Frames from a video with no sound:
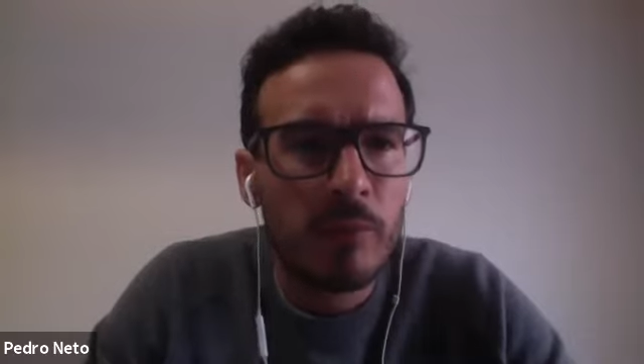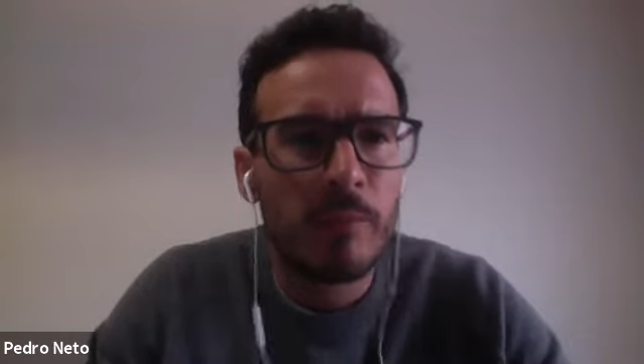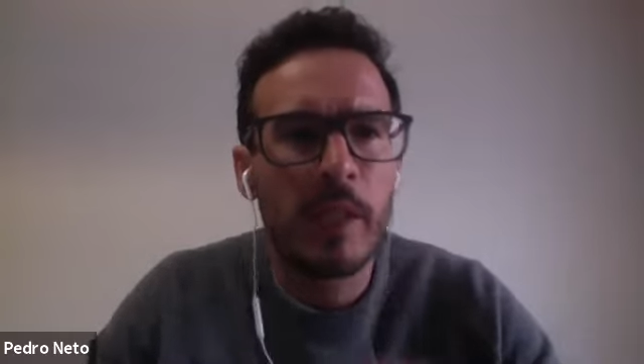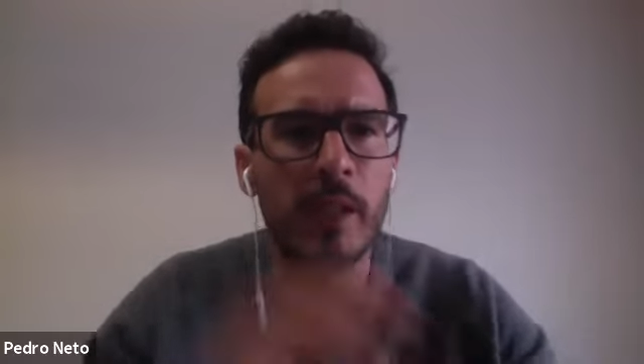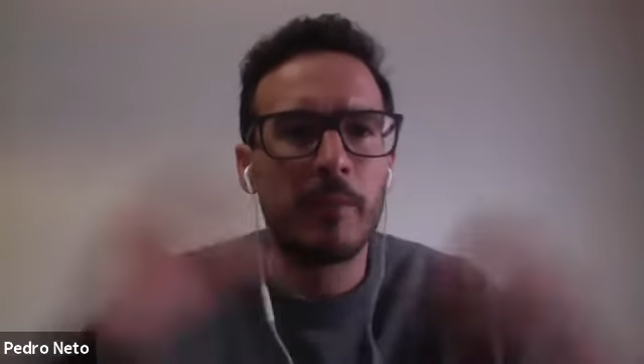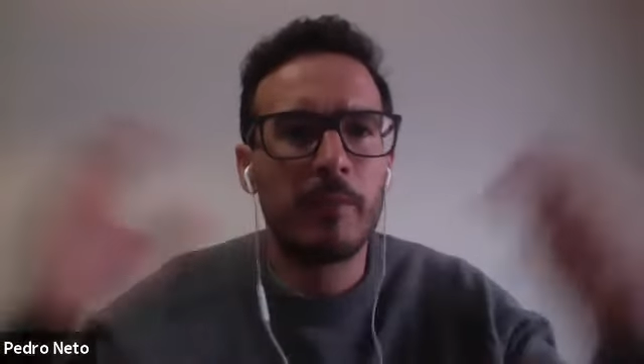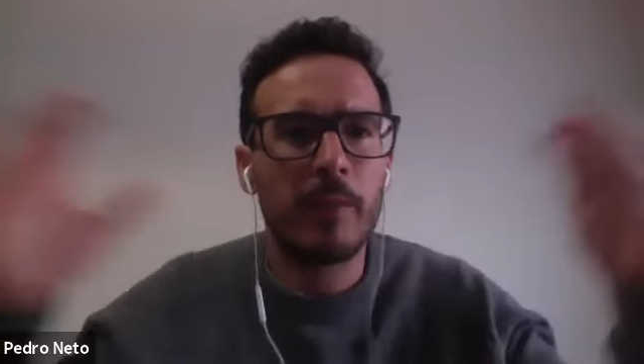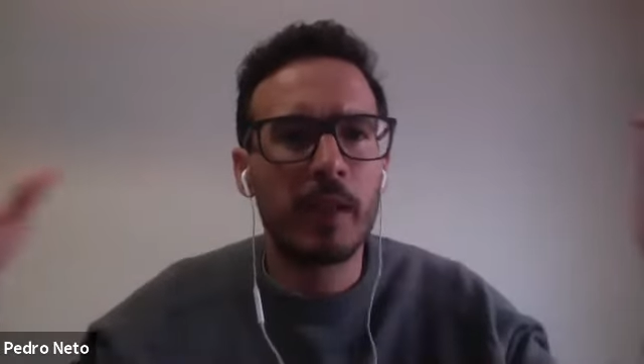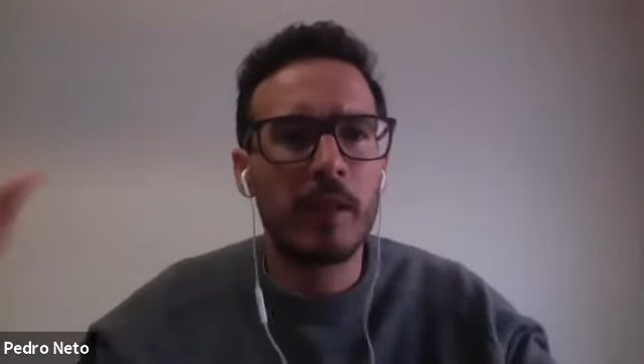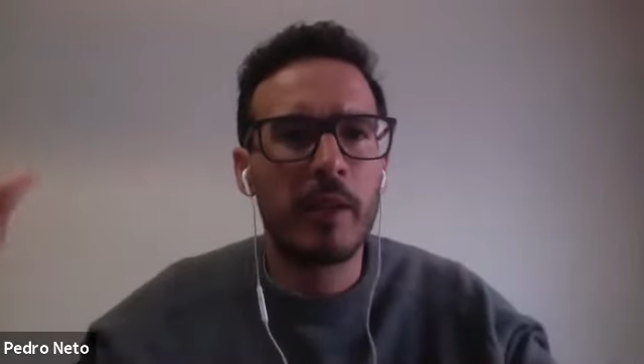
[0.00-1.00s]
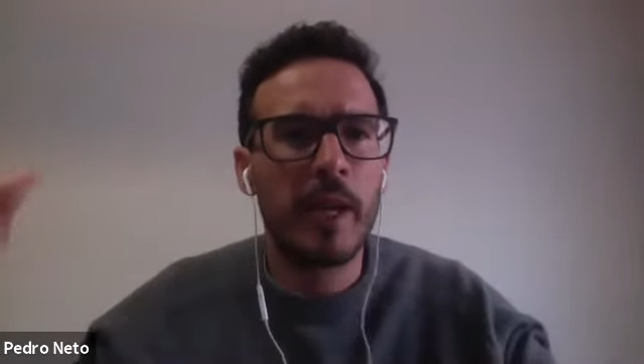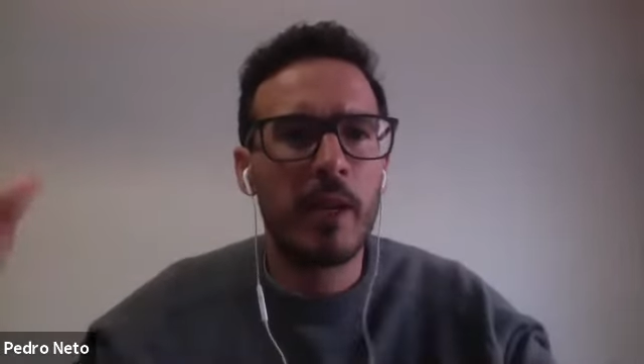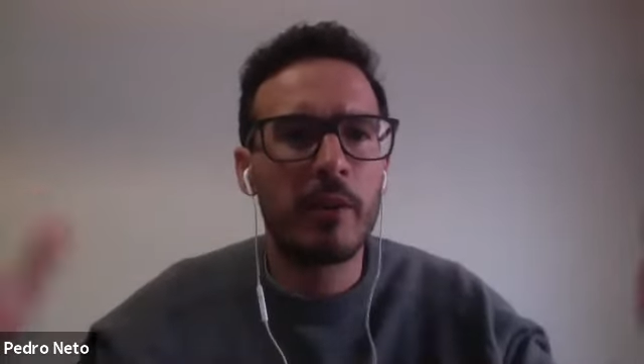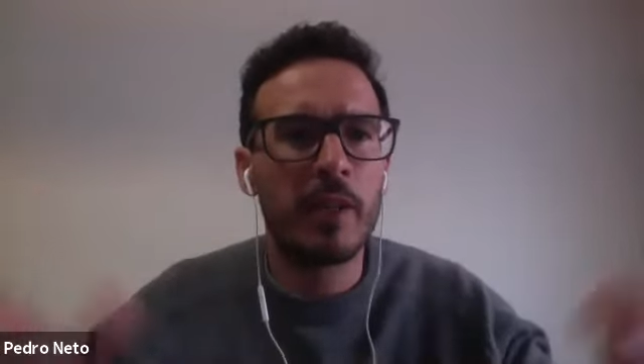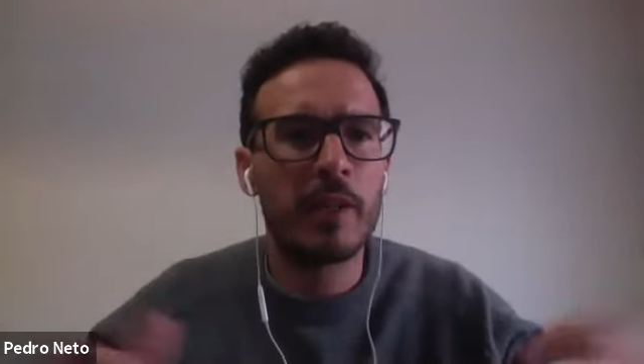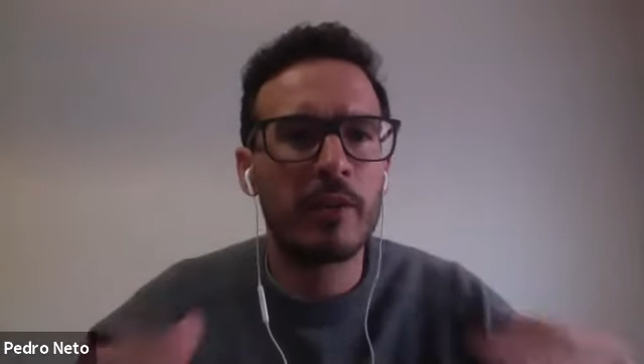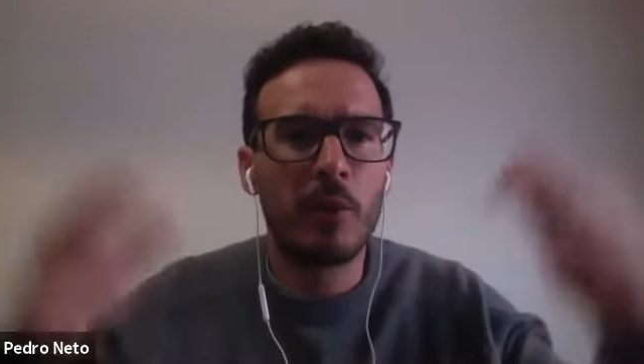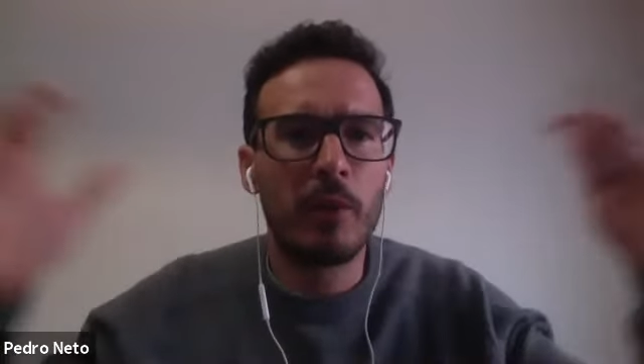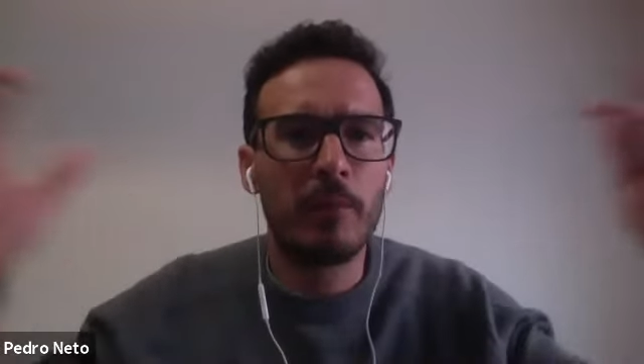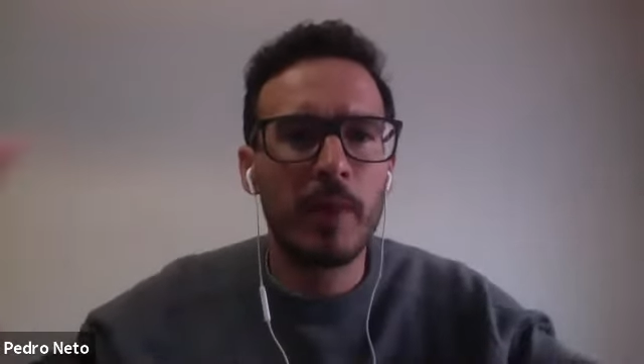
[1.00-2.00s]
bigger areas,
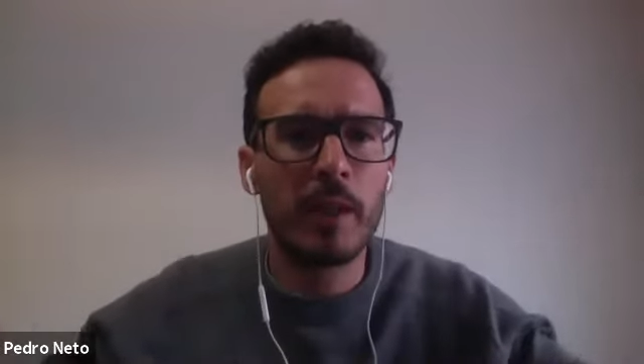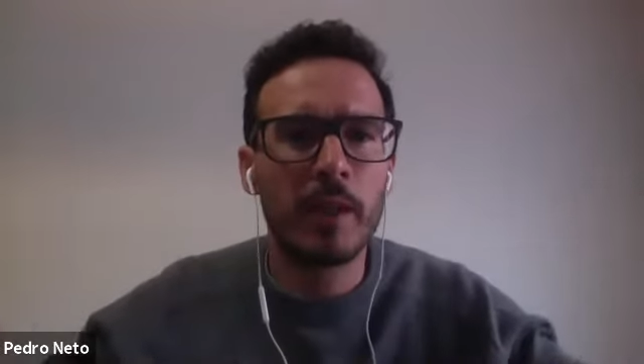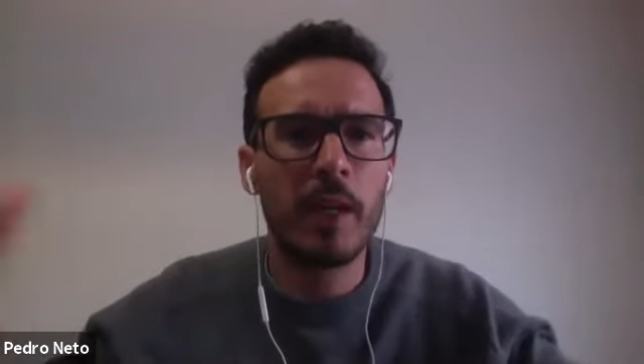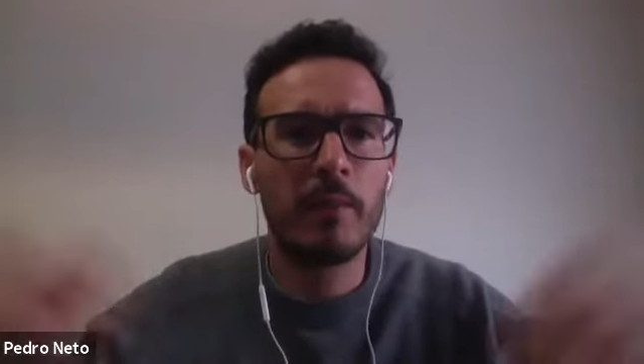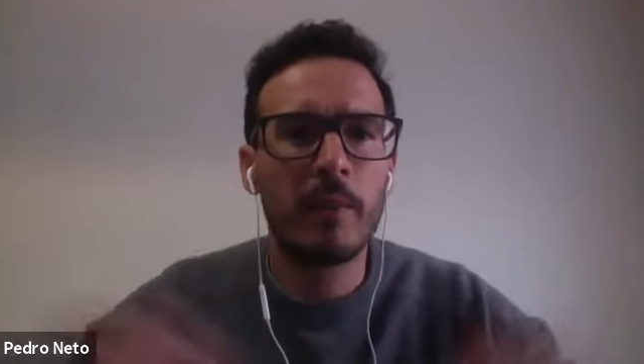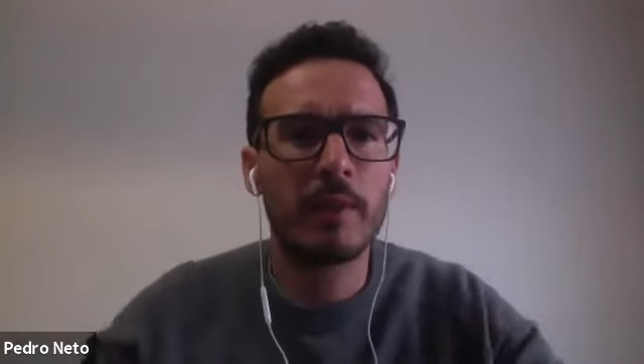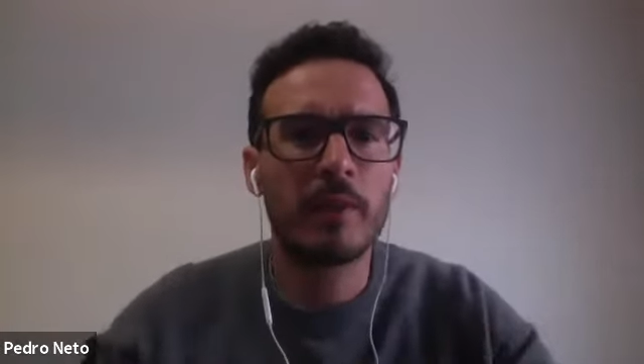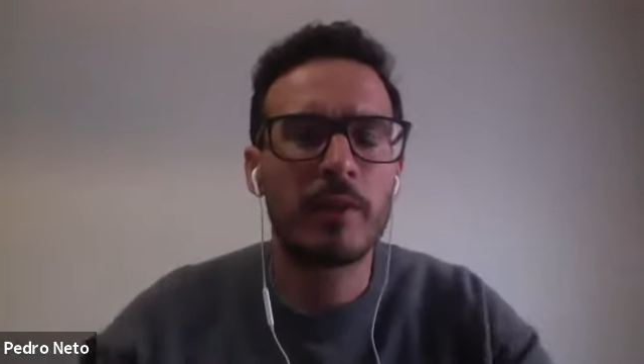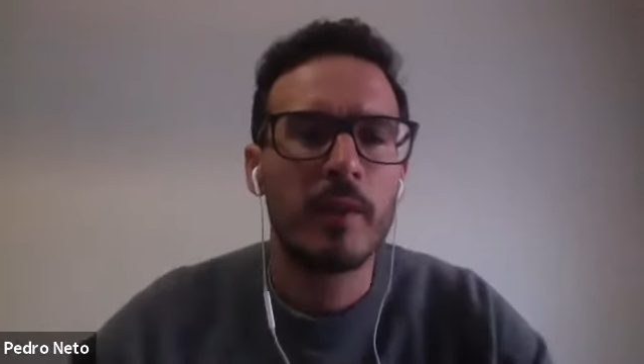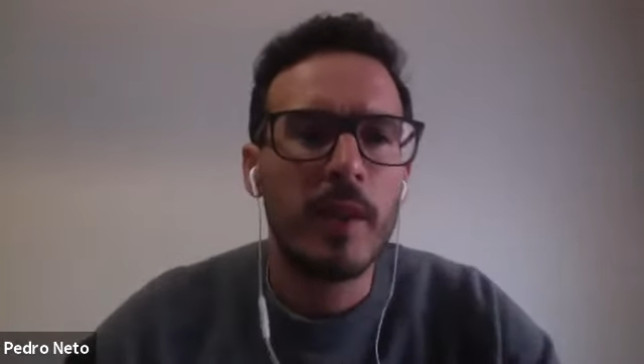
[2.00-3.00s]
bigger numbers.